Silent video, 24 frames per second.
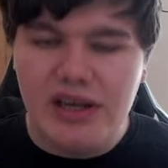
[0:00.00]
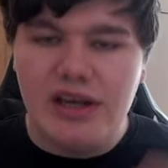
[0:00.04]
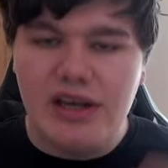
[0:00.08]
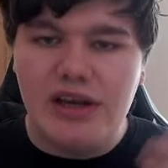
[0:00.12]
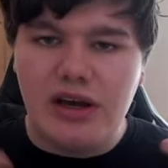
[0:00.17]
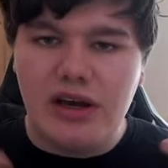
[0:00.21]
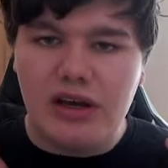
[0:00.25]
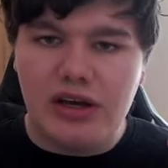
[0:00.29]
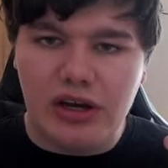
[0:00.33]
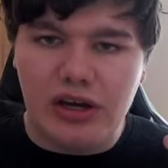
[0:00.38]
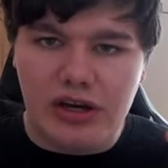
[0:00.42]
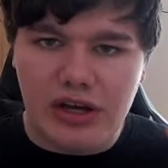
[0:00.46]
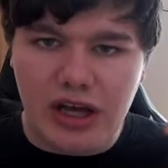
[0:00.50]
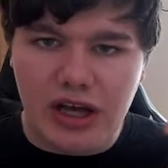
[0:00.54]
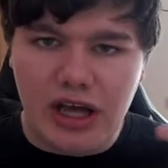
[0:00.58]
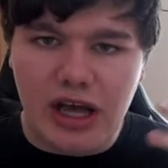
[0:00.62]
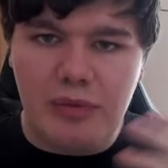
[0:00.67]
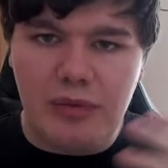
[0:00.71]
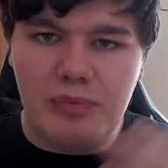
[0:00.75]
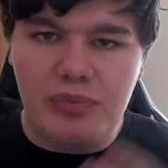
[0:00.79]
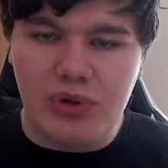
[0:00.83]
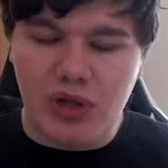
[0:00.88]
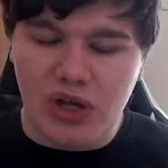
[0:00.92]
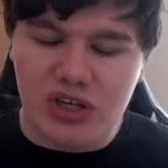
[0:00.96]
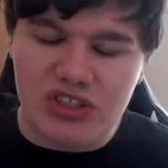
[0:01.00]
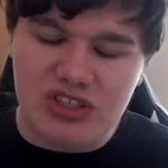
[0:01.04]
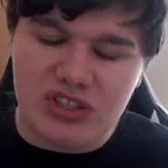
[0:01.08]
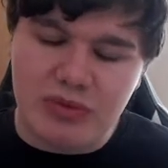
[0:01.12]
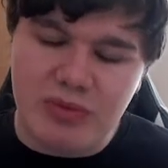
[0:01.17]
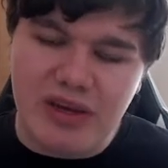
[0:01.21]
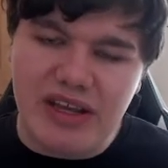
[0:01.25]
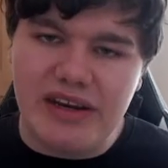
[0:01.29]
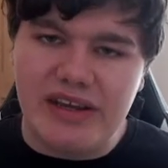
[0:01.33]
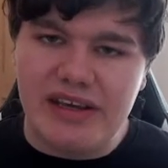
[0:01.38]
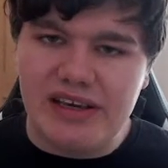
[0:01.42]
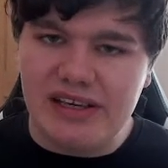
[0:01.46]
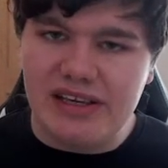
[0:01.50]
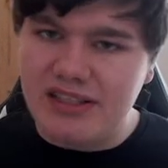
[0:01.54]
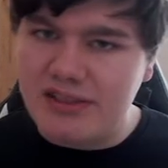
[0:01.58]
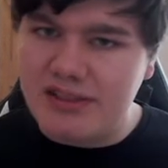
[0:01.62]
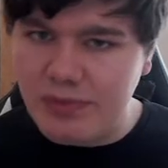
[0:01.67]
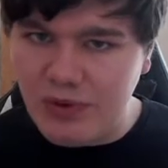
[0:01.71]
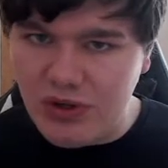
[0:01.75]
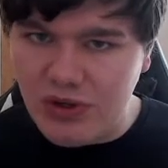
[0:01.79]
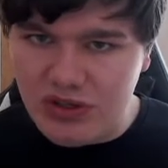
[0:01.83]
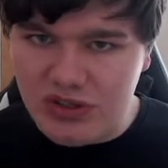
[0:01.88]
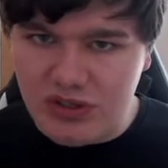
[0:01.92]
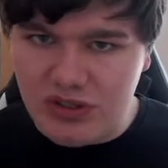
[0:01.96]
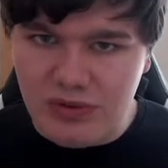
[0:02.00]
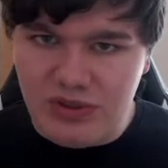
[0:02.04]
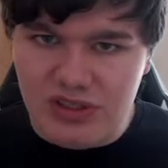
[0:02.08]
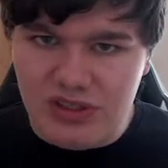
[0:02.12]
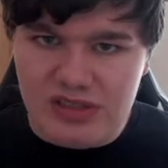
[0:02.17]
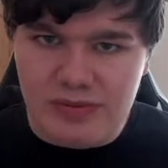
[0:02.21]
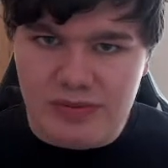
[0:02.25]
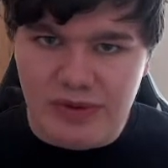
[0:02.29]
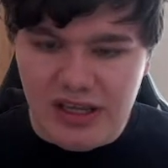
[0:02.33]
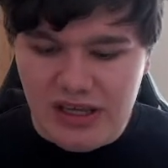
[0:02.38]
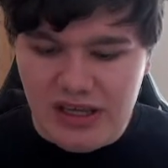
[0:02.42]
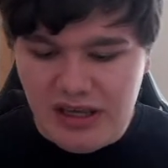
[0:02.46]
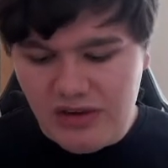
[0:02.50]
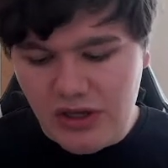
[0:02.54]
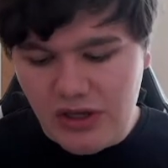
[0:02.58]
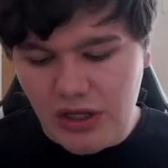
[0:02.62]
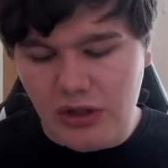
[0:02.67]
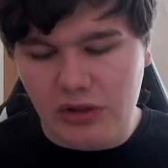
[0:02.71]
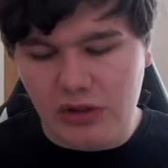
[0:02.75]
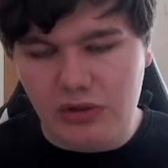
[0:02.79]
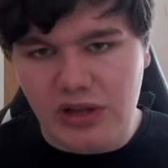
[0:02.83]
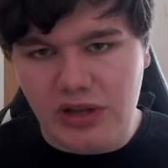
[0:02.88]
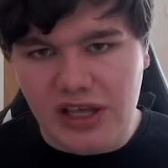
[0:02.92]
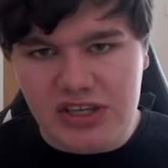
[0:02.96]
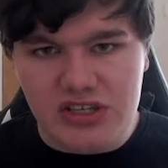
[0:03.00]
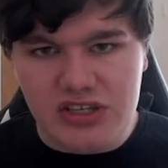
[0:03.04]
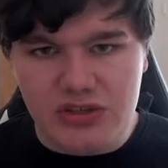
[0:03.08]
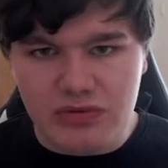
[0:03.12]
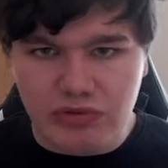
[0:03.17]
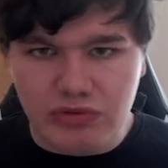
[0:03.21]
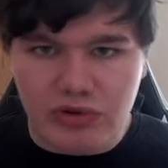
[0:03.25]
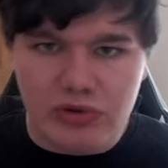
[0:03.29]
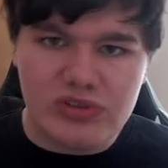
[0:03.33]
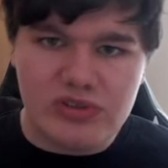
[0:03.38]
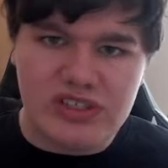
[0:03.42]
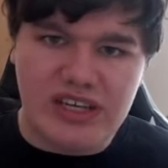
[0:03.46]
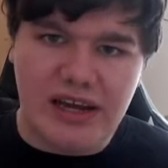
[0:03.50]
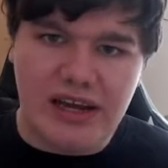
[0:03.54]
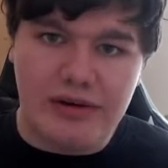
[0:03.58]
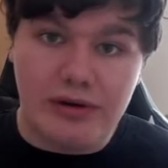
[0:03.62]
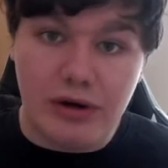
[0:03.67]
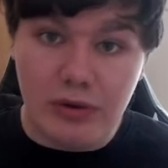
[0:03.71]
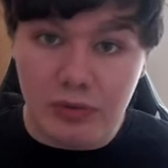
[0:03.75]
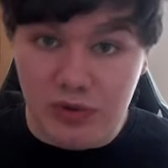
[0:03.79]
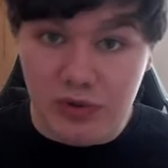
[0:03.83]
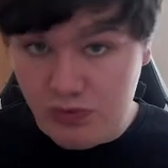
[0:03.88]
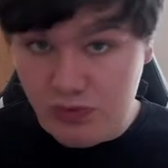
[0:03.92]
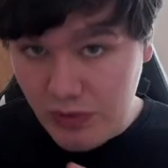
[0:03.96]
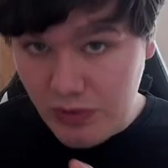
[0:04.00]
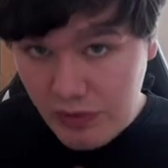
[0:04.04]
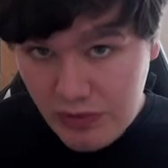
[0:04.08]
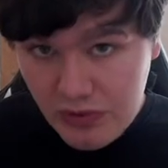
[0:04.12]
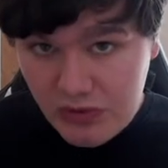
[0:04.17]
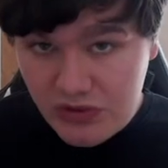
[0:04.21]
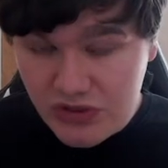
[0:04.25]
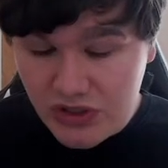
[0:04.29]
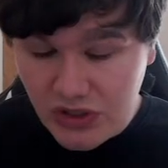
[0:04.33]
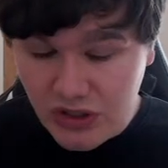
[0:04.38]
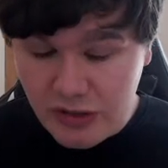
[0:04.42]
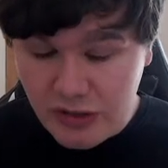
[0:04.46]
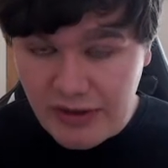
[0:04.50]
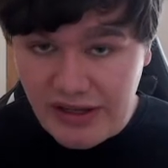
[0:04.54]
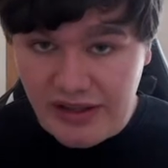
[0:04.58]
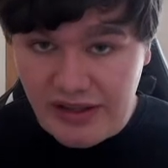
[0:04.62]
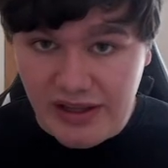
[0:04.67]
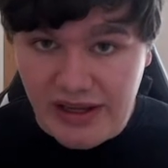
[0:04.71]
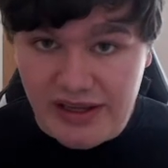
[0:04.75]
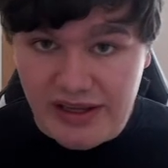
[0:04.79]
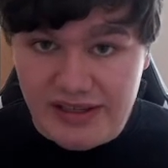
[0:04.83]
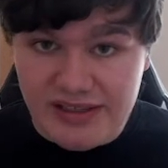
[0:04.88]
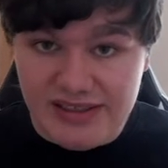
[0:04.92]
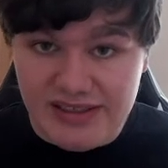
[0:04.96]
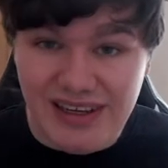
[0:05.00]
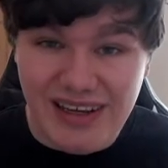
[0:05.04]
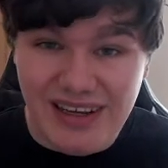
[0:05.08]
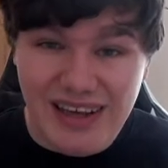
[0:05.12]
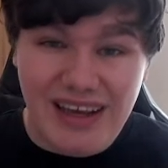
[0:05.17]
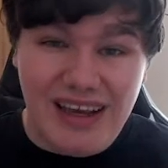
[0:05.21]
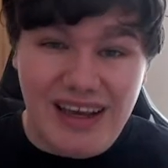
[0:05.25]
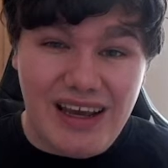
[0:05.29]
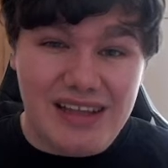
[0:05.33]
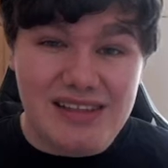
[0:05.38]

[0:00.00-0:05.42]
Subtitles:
got a blossoming esports community, but then you've got Legends of Runeterra, which we will talk about later,